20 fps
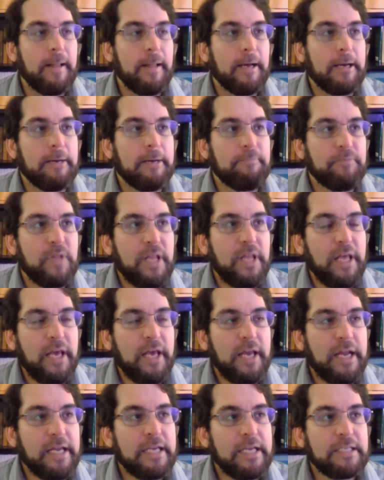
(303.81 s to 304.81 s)
And
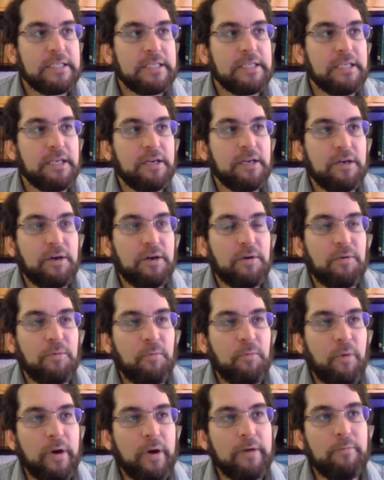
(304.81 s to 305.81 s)
I guess
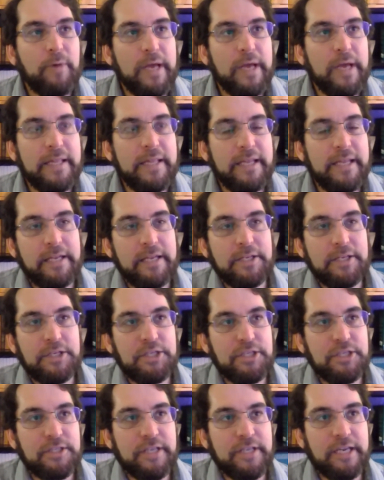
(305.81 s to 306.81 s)
one way that
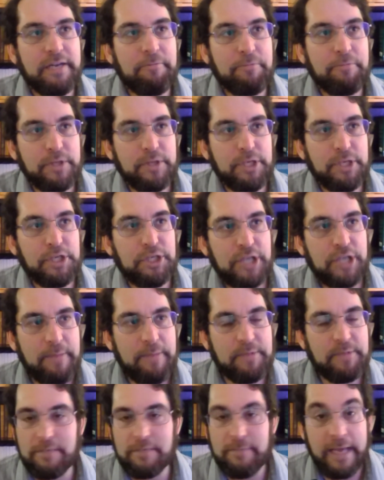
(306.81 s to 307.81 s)
it really
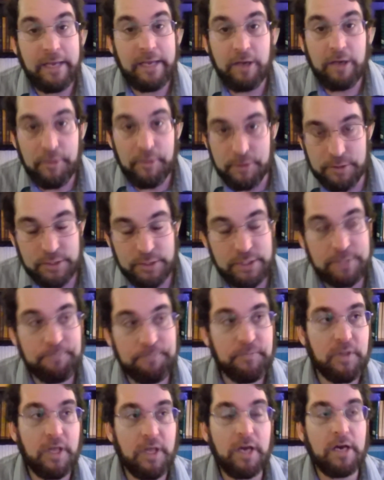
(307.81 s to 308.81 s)
shaped him and others,
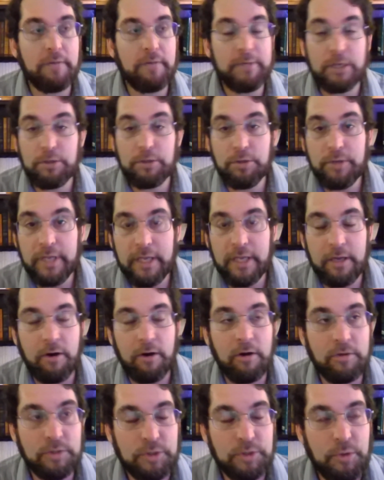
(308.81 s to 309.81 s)
including
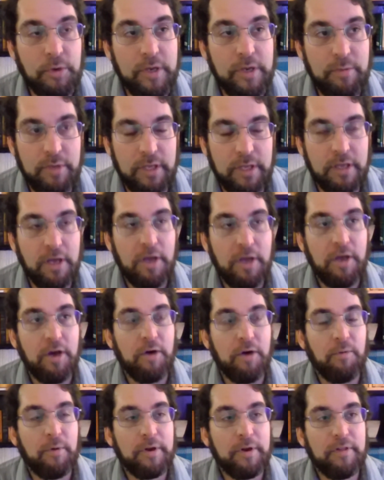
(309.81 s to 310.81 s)
Arnold Toynbee,
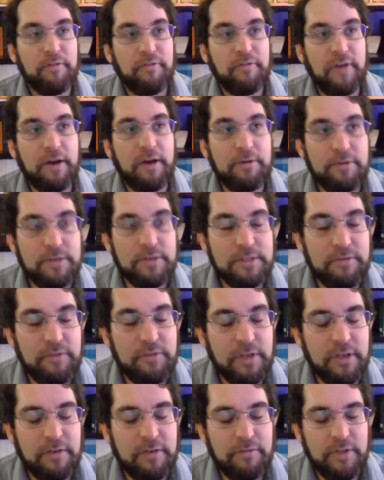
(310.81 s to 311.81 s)
one of the founders of
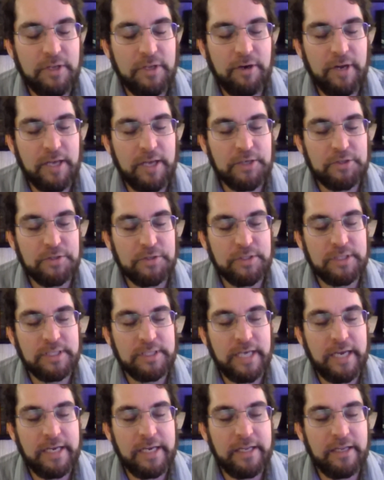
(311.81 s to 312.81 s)
the International
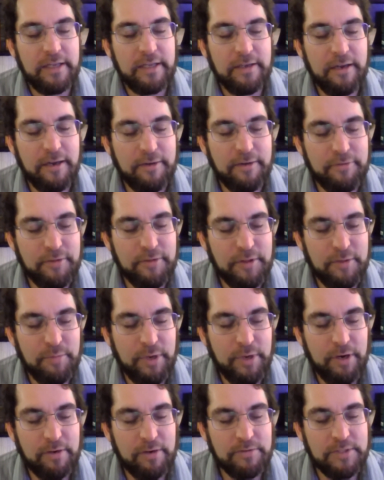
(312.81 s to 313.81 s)
Society for the
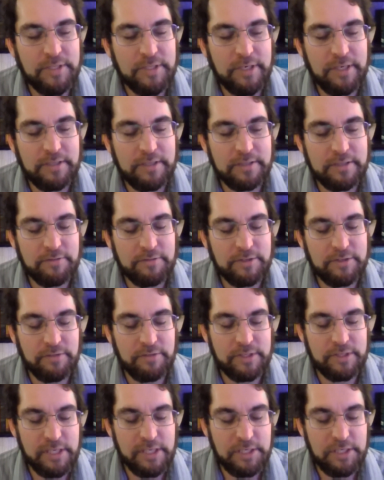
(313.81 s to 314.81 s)
Comparative Studies of
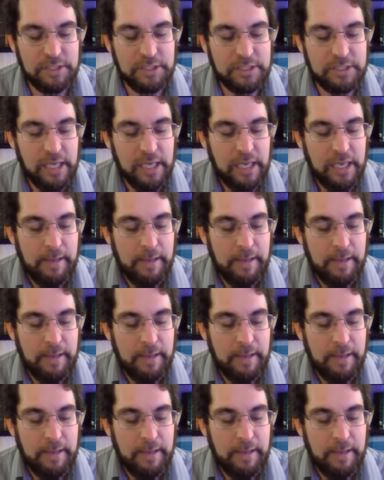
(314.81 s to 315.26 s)
Civilizations,